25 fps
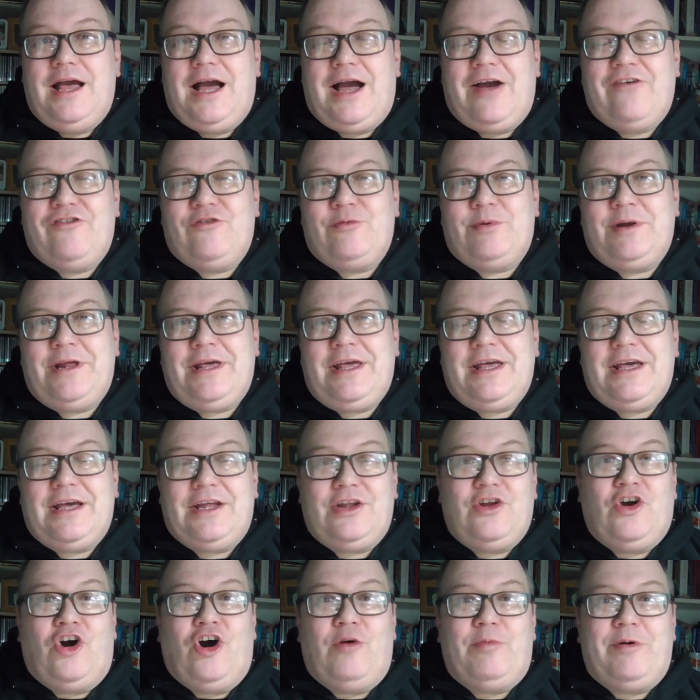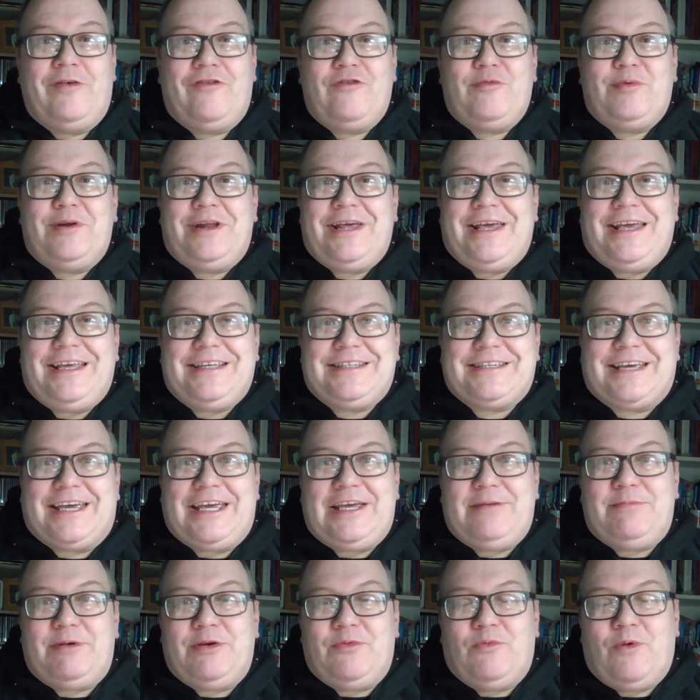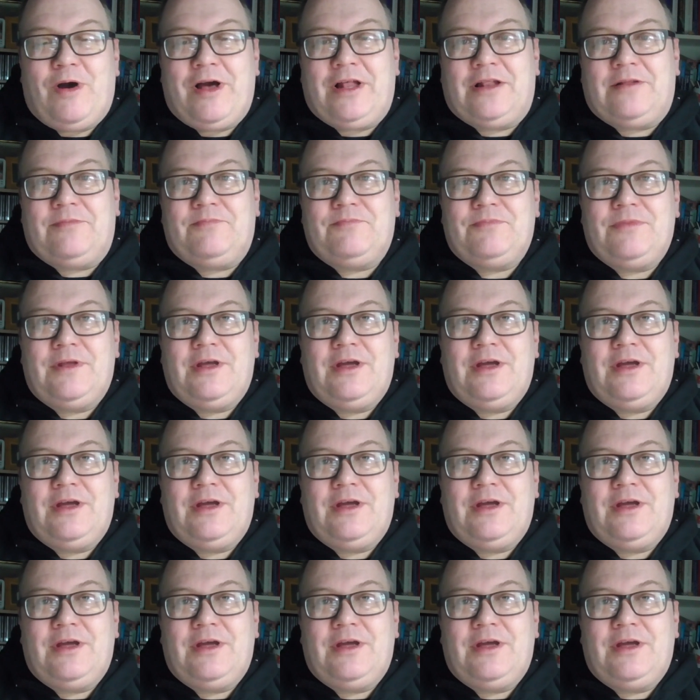Hi everybody, and hope everybody is keeping well.